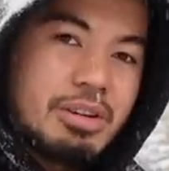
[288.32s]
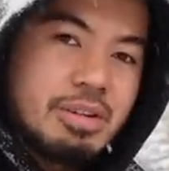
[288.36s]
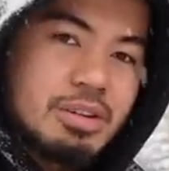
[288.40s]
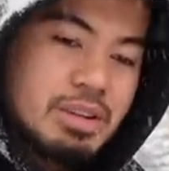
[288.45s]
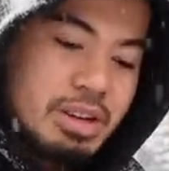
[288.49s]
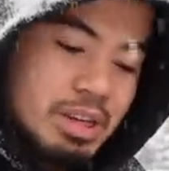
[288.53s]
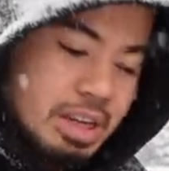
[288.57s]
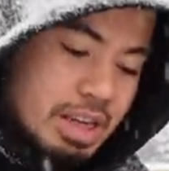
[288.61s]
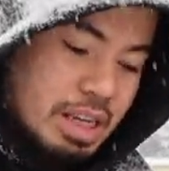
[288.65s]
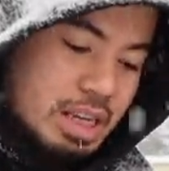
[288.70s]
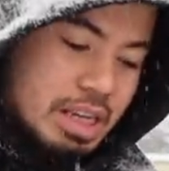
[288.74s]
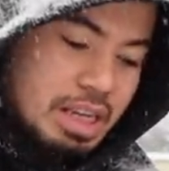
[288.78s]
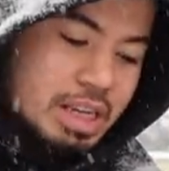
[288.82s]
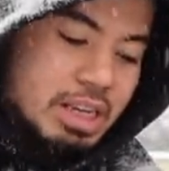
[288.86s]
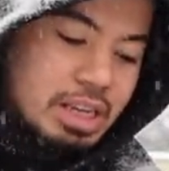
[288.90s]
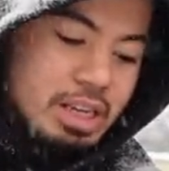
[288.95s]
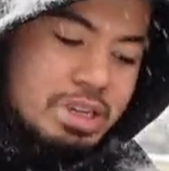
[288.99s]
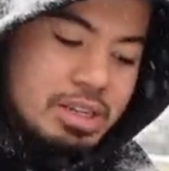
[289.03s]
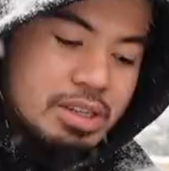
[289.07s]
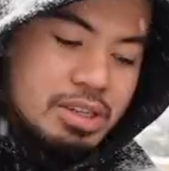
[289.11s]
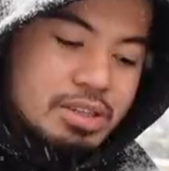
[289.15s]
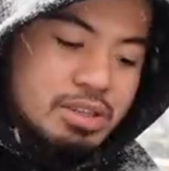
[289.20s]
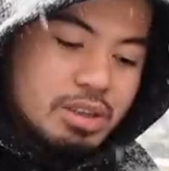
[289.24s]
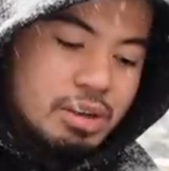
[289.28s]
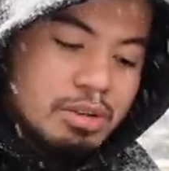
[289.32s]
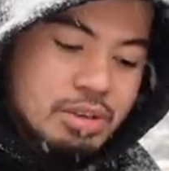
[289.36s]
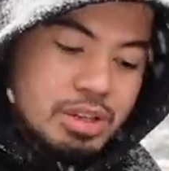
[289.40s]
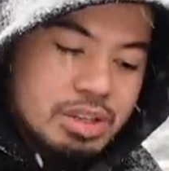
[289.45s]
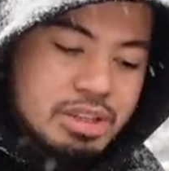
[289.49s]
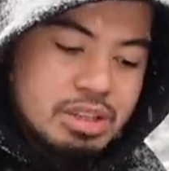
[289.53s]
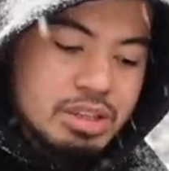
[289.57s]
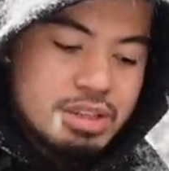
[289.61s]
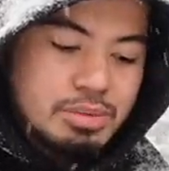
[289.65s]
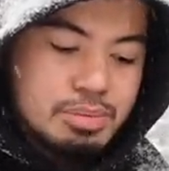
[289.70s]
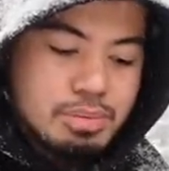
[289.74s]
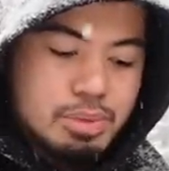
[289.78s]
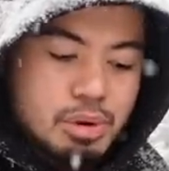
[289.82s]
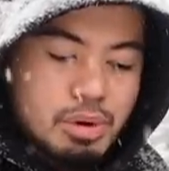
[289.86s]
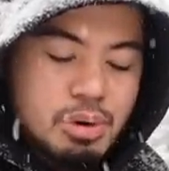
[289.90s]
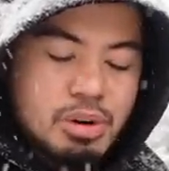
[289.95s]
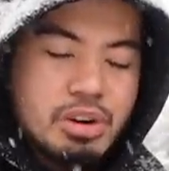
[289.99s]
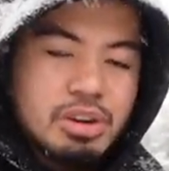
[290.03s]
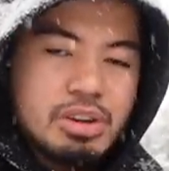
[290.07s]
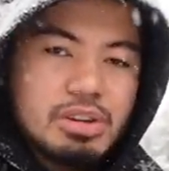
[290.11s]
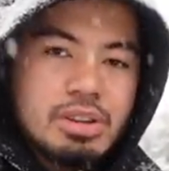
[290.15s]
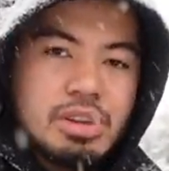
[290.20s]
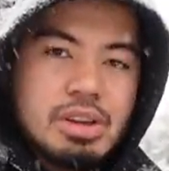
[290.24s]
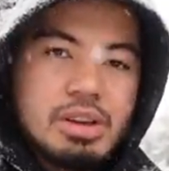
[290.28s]
So this is
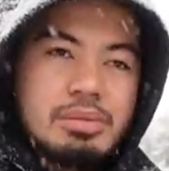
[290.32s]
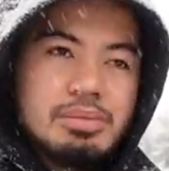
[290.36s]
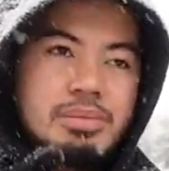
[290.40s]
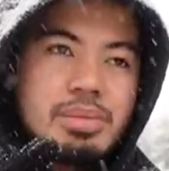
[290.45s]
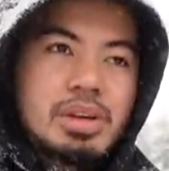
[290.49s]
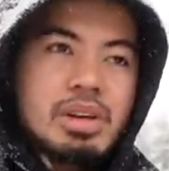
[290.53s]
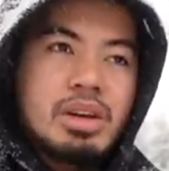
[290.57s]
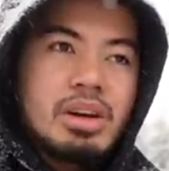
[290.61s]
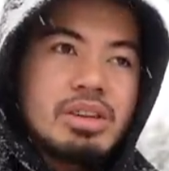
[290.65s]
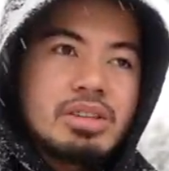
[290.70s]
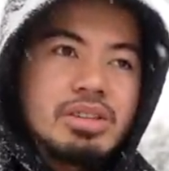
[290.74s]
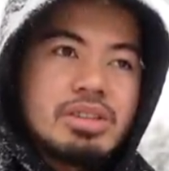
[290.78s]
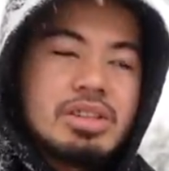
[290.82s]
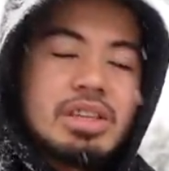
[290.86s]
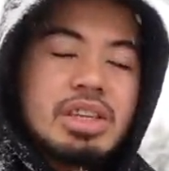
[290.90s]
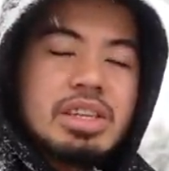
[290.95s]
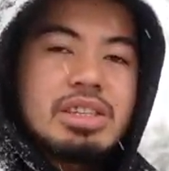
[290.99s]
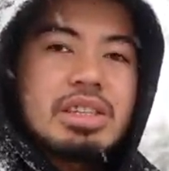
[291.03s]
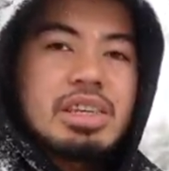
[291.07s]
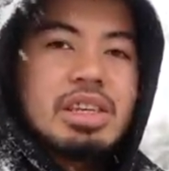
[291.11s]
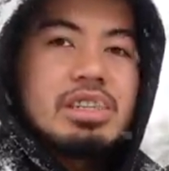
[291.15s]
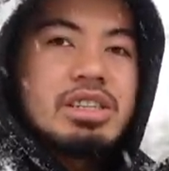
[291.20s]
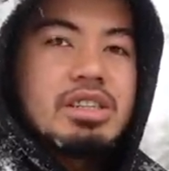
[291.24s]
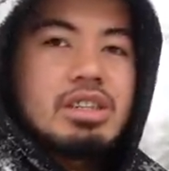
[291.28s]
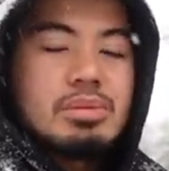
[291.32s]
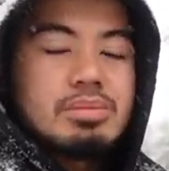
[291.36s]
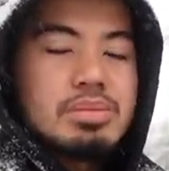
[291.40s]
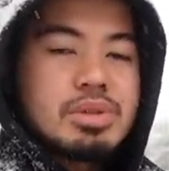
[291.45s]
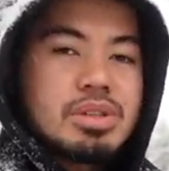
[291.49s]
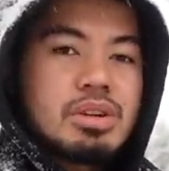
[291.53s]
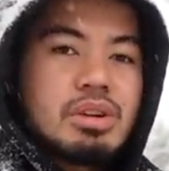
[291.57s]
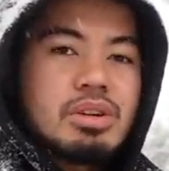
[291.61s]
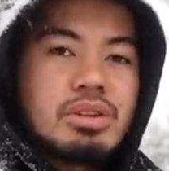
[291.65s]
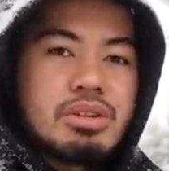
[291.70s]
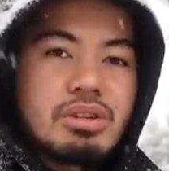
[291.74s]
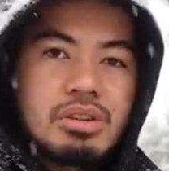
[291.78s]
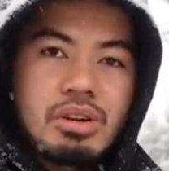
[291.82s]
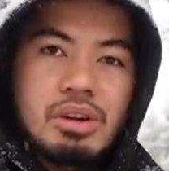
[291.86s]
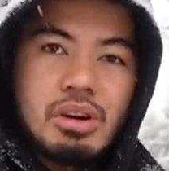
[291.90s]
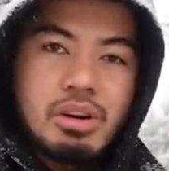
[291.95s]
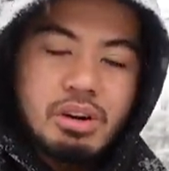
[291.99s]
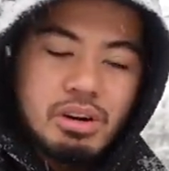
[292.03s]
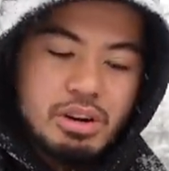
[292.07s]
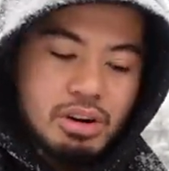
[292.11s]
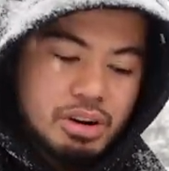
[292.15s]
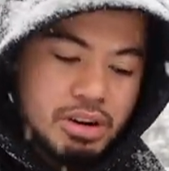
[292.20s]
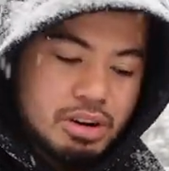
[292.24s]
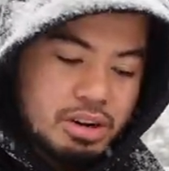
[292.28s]
important because this can jumpstart your
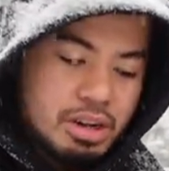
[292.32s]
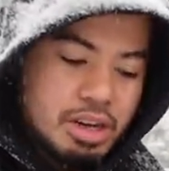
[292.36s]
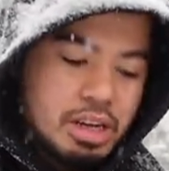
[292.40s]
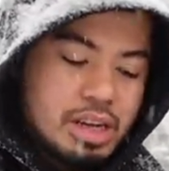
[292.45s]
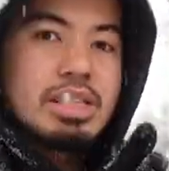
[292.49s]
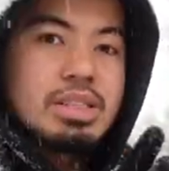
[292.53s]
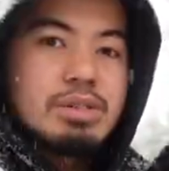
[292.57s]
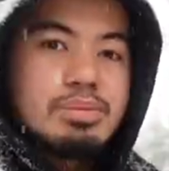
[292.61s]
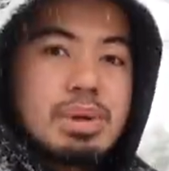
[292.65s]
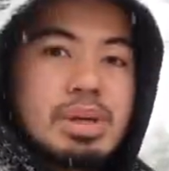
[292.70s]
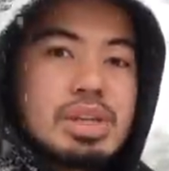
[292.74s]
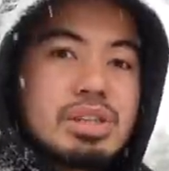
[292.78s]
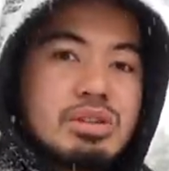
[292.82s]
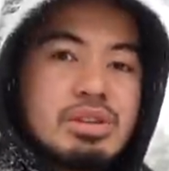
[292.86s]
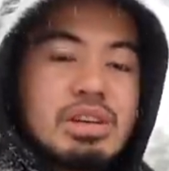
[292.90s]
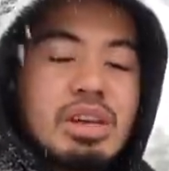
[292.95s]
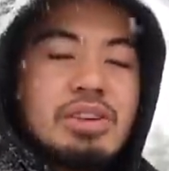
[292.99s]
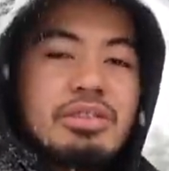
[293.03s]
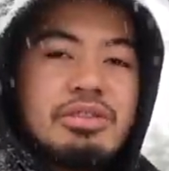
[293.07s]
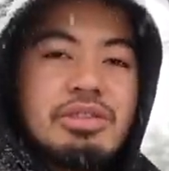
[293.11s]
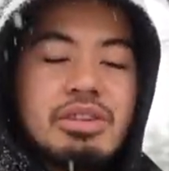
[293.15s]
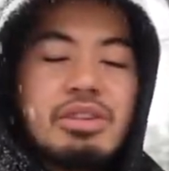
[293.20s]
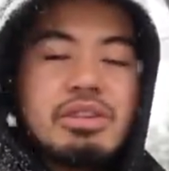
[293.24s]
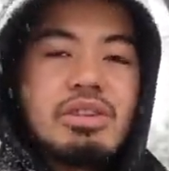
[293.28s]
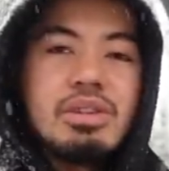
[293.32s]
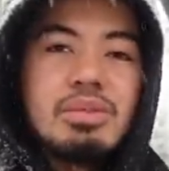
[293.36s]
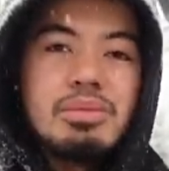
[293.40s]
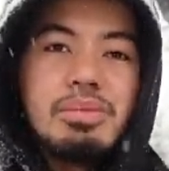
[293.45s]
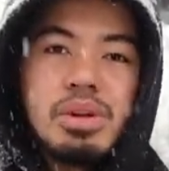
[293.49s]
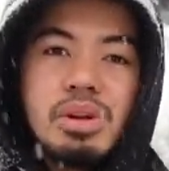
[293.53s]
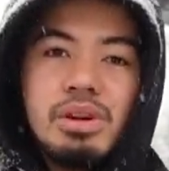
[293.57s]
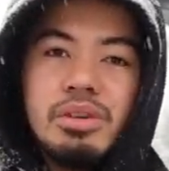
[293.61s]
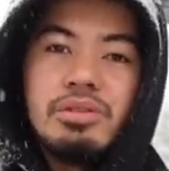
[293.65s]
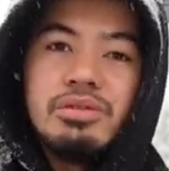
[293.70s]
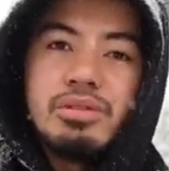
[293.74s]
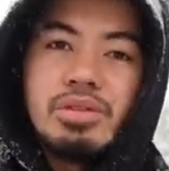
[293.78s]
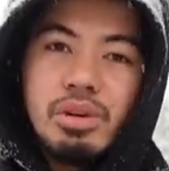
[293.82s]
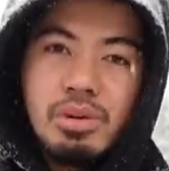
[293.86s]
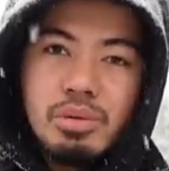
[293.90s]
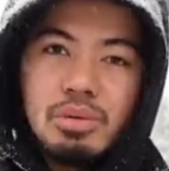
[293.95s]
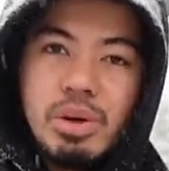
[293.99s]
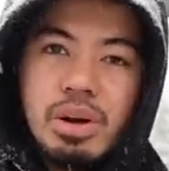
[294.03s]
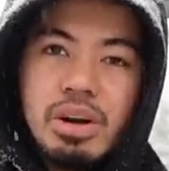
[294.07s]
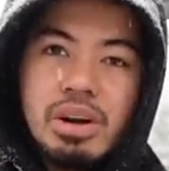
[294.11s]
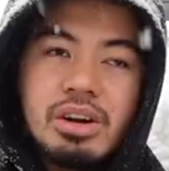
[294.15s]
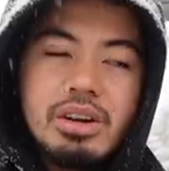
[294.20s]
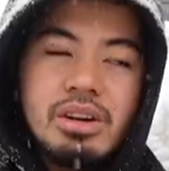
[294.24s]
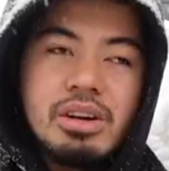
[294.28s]
car, especially if you're in the middle of
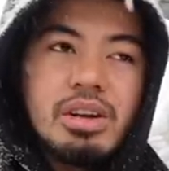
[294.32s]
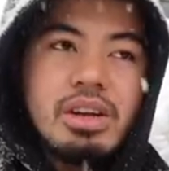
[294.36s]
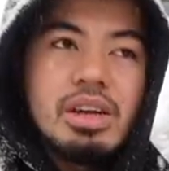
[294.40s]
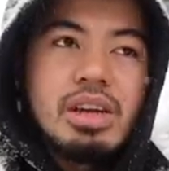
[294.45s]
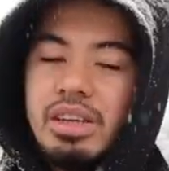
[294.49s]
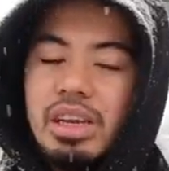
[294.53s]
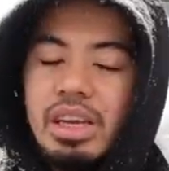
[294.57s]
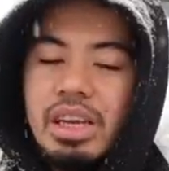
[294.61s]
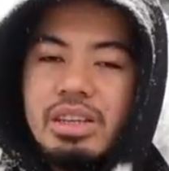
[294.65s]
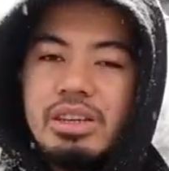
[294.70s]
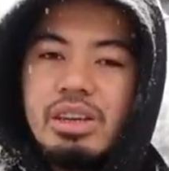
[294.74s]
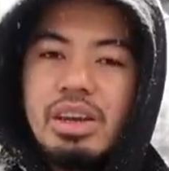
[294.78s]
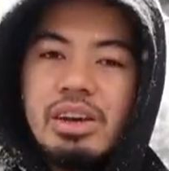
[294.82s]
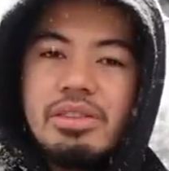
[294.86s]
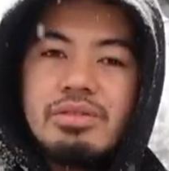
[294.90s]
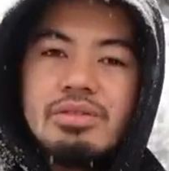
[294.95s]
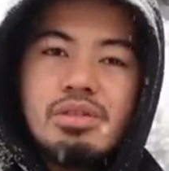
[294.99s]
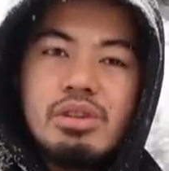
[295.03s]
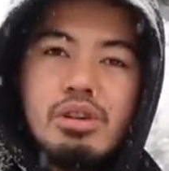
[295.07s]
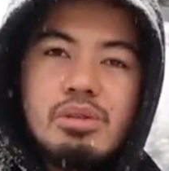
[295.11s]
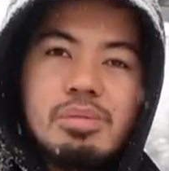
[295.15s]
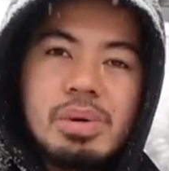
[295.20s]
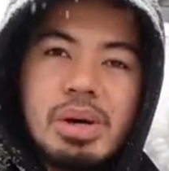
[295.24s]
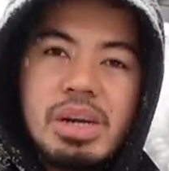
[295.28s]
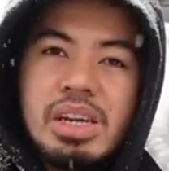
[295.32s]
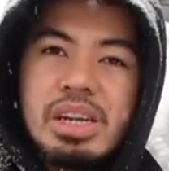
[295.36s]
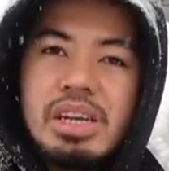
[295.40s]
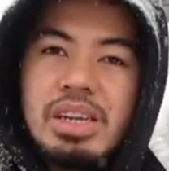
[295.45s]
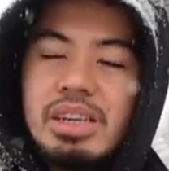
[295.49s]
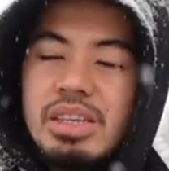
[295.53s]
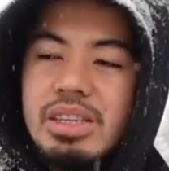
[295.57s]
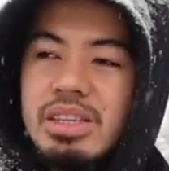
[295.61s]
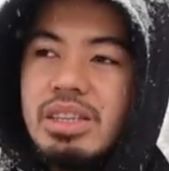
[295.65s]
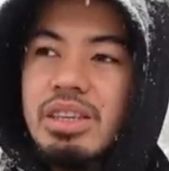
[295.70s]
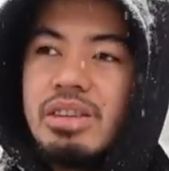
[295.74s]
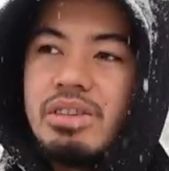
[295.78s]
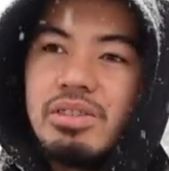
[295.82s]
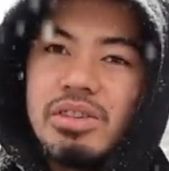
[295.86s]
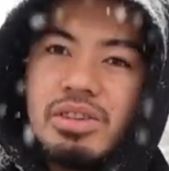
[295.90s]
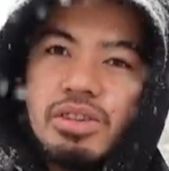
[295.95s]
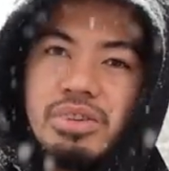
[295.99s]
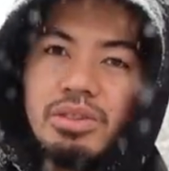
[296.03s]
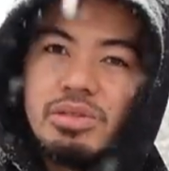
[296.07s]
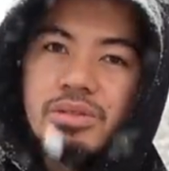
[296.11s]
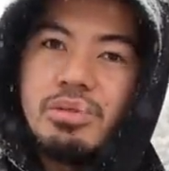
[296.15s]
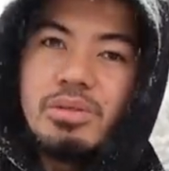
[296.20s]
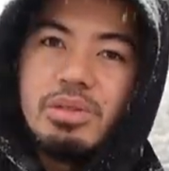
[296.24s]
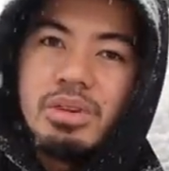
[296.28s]
nowhere and you have nobody near
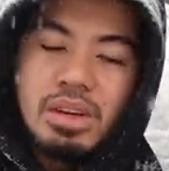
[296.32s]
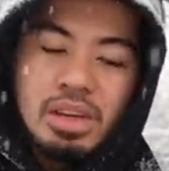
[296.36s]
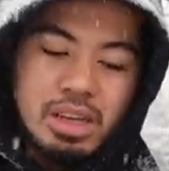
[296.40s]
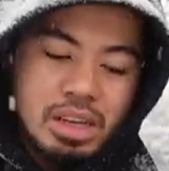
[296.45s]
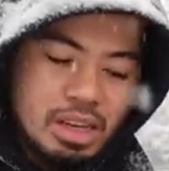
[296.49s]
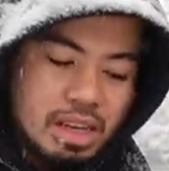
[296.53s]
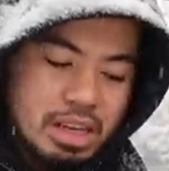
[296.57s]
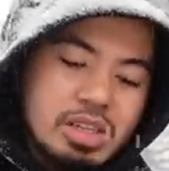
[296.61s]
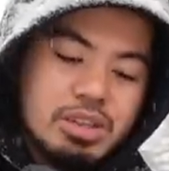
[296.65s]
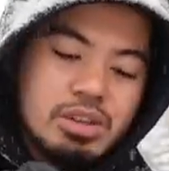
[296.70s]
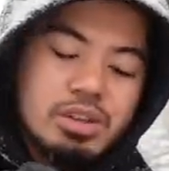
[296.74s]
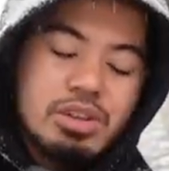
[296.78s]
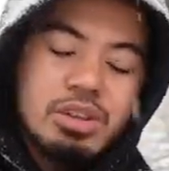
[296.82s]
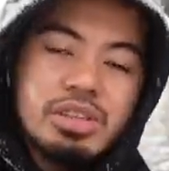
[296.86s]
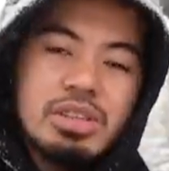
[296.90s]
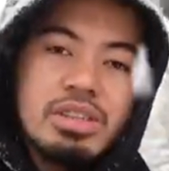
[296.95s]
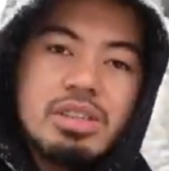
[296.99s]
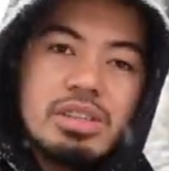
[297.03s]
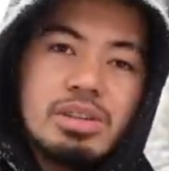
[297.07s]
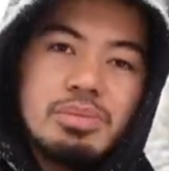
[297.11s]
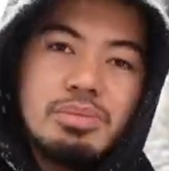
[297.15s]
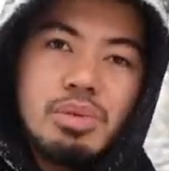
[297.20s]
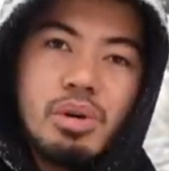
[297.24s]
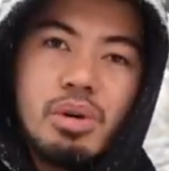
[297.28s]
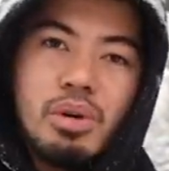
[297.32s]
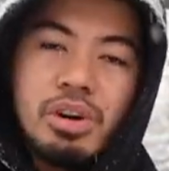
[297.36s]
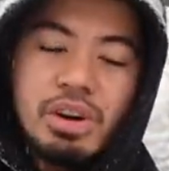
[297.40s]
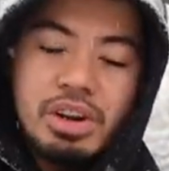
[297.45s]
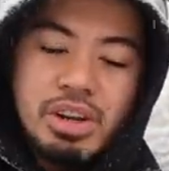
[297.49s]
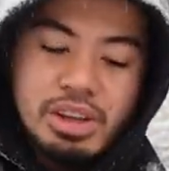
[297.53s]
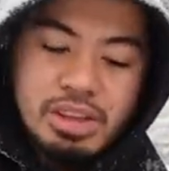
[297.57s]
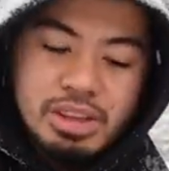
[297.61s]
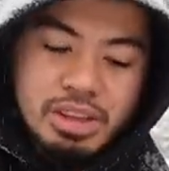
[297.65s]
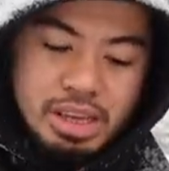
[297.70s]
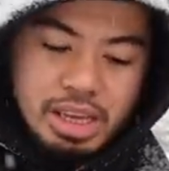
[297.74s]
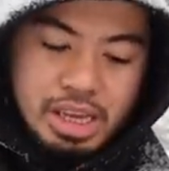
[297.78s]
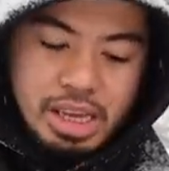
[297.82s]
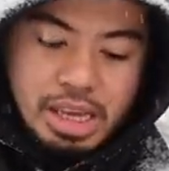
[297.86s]
you. So this is important.